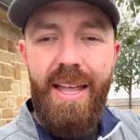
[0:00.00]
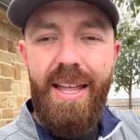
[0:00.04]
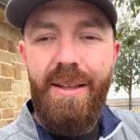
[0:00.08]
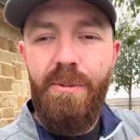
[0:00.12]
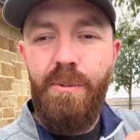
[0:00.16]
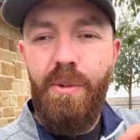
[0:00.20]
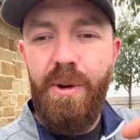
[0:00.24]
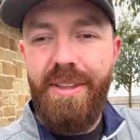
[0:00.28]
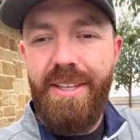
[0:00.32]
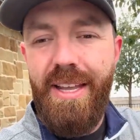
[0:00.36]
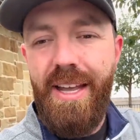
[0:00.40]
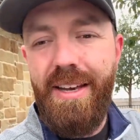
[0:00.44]

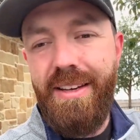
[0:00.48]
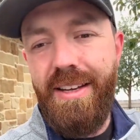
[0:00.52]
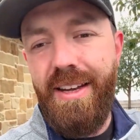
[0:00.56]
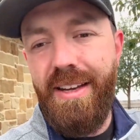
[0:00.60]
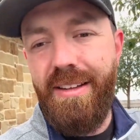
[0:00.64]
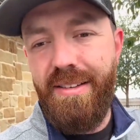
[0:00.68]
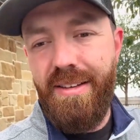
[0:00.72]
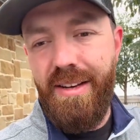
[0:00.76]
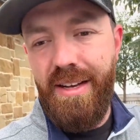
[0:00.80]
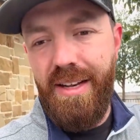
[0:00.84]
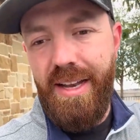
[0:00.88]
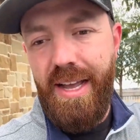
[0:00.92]
What that
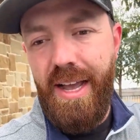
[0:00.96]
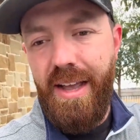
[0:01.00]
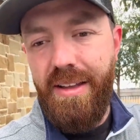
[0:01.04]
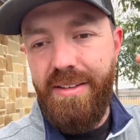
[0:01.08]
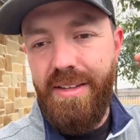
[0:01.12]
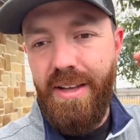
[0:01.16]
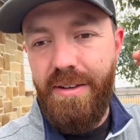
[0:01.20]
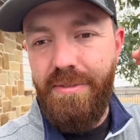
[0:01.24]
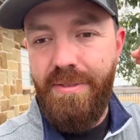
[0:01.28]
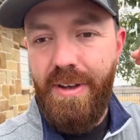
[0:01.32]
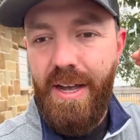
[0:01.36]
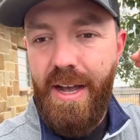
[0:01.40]
does, it allows
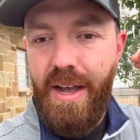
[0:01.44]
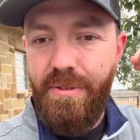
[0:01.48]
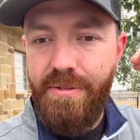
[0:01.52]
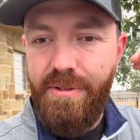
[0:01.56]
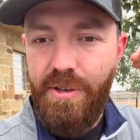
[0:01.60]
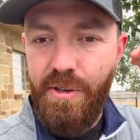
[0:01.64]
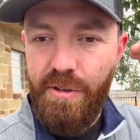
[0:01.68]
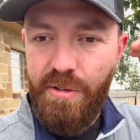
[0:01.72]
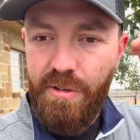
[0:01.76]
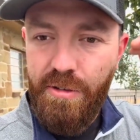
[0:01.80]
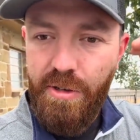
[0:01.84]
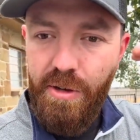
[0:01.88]
that valve
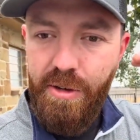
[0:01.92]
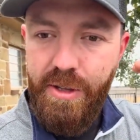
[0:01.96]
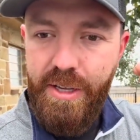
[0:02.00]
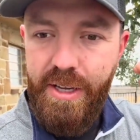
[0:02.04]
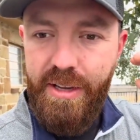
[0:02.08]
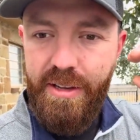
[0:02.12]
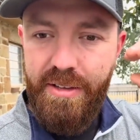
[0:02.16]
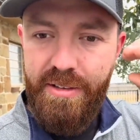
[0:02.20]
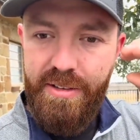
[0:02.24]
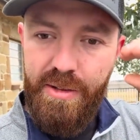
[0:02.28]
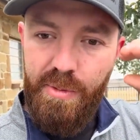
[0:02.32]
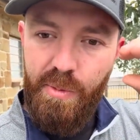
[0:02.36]
to slowly,
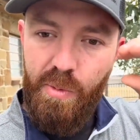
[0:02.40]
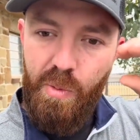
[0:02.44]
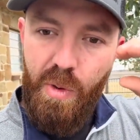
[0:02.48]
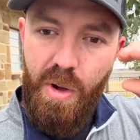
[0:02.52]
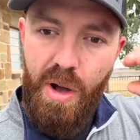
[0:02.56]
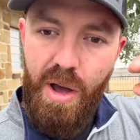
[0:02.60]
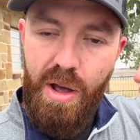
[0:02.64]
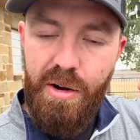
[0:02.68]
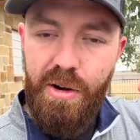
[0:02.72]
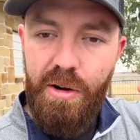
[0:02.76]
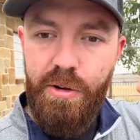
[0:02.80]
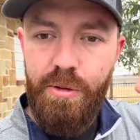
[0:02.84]
because the
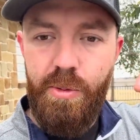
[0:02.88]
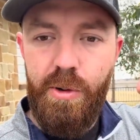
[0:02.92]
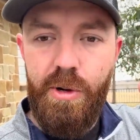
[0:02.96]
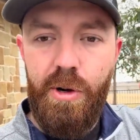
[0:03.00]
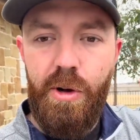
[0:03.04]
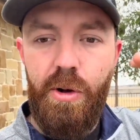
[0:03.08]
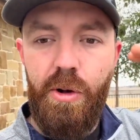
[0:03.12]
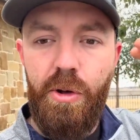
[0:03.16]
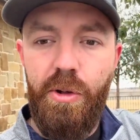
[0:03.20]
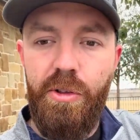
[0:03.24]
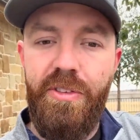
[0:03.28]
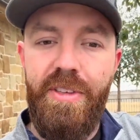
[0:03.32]
water is what
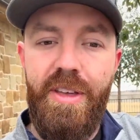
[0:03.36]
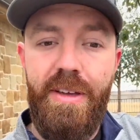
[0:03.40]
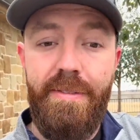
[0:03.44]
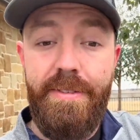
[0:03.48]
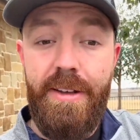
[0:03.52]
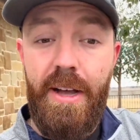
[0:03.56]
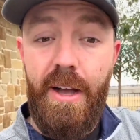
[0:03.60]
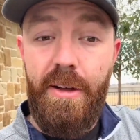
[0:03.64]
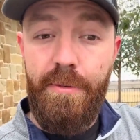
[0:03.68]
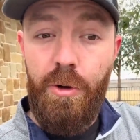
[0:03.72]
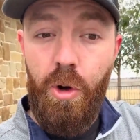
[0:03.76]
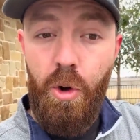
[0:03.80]
holds that
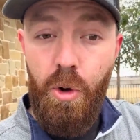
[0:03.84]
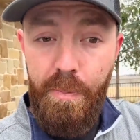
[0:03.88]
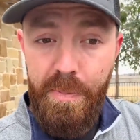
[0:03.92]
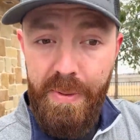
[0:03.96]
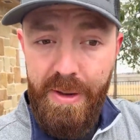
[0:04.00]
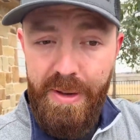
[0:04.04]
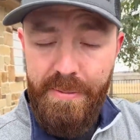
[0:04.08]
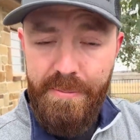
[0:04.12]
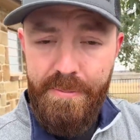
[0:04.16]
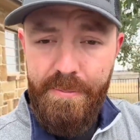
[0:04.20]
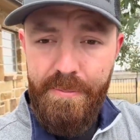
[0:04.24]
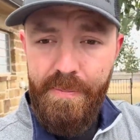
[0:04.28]
valve
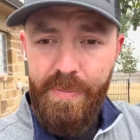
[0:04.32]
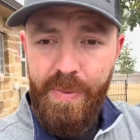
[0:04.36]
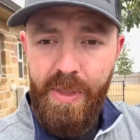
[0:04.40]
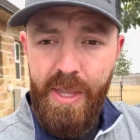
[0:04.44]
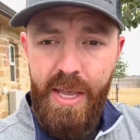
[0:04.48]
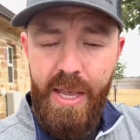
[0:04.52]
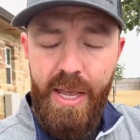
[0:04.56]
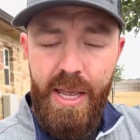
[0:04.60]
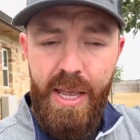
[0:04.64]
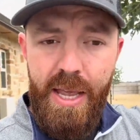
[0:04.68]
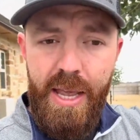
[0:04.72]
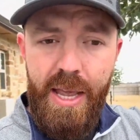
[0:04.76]
open.
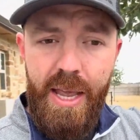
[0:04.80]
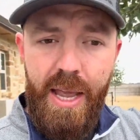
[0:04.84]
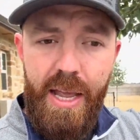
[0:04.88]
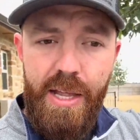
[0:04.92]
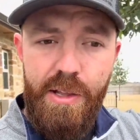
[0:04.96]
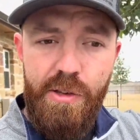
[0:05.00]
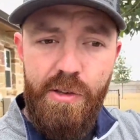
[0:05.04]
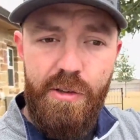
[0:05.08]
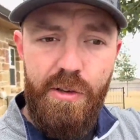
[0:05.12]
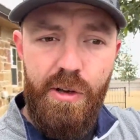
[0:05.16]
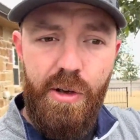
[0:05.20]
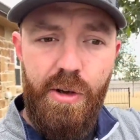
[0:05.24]

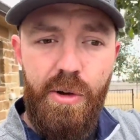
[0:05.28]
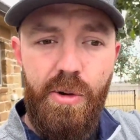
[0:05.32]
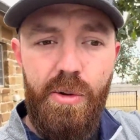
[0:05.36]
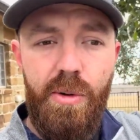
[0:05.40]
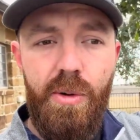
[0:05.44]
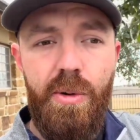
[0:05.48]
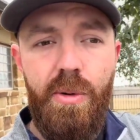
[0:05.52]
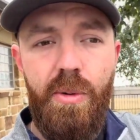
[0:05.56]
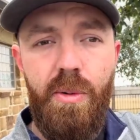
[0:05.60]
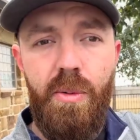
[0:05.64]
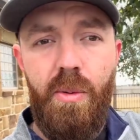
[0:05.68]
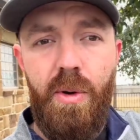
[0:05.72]
And
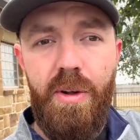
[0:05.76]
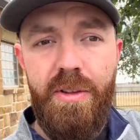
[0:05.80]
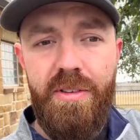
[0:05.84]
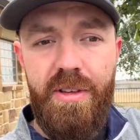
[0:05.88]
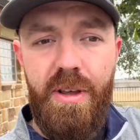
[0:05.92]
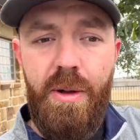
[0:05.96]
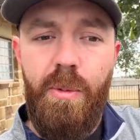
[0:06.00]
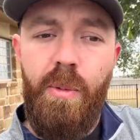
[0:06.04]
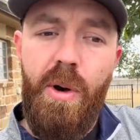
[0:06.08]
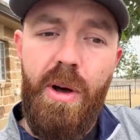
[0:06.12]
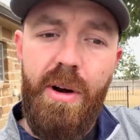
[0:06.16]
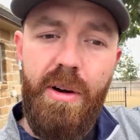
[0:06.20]
so once
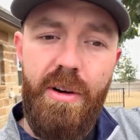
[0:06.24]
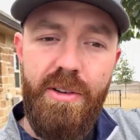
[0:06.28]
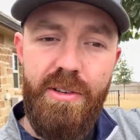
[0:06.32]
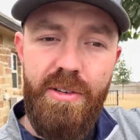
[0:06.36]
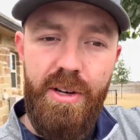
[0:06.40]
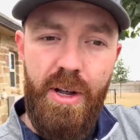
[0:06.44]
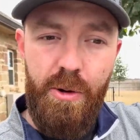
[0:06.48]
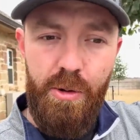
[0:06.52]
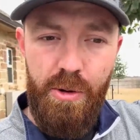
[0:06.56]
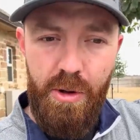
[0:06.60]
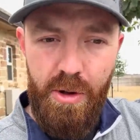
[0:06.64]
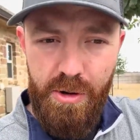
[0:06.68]
that water is
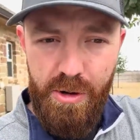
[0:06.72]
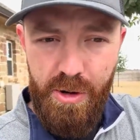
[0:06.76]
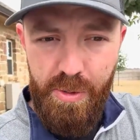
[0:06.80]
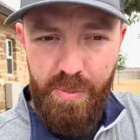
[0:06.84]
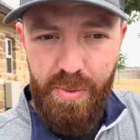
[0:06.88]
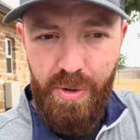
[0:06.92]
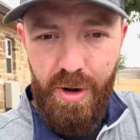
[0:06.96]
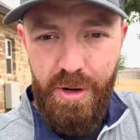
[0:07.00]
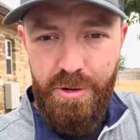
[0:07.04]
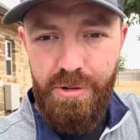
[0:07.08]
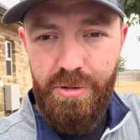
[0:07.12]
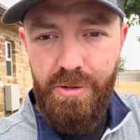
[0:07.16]
no longer
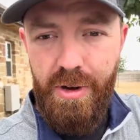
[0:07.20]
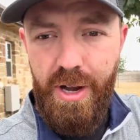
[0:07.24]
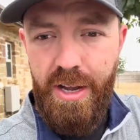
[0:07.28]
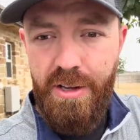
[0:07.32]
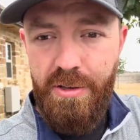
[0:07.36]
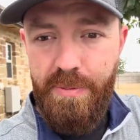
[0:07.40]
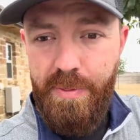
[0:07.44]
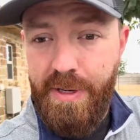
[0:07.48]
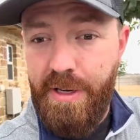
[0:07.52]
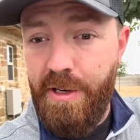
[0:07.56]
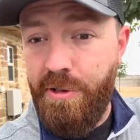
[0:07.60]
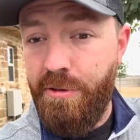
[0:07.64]

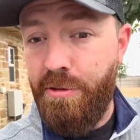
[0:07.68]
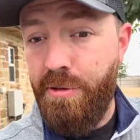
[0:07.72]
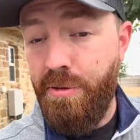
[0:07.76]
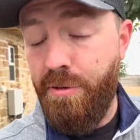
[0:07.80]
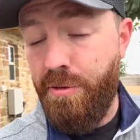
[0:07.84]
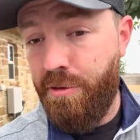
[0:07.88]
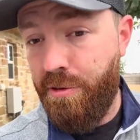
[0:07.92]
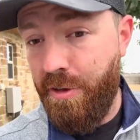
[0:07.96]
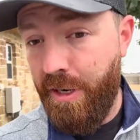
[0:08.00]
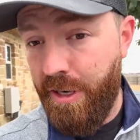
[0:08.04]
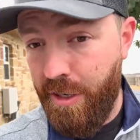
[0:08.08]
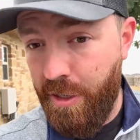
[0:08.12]
pressurized because
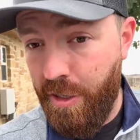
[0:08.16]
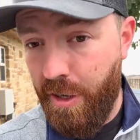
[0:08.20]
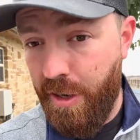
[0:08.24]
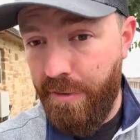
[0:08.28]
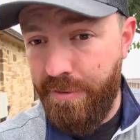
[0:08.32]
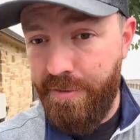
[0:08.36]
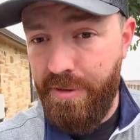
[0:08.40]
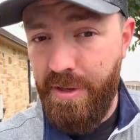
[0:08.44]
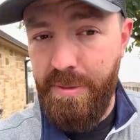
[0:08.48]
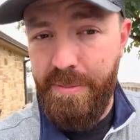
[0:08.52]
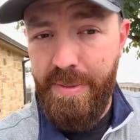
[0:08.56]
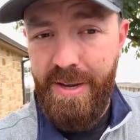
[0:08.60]
you've shut it
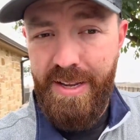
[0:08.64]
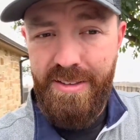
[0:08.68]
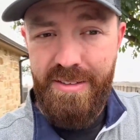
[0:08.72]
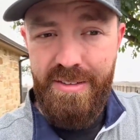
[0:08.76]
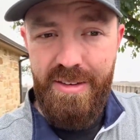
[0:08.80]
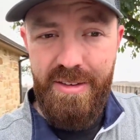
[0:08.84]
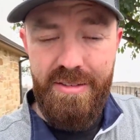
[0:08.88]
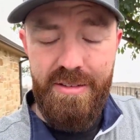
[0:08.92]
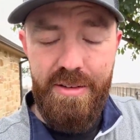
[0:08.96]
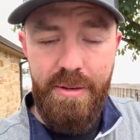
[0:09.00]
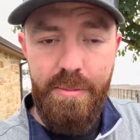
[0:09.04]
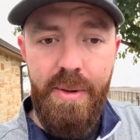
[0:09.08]
off to the main
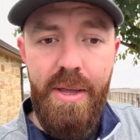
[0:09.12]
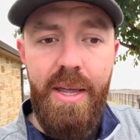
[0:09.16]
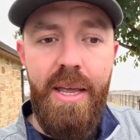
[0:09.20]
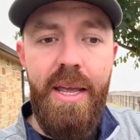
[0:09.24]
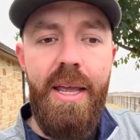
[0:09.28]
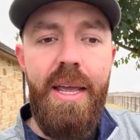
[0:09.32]
system,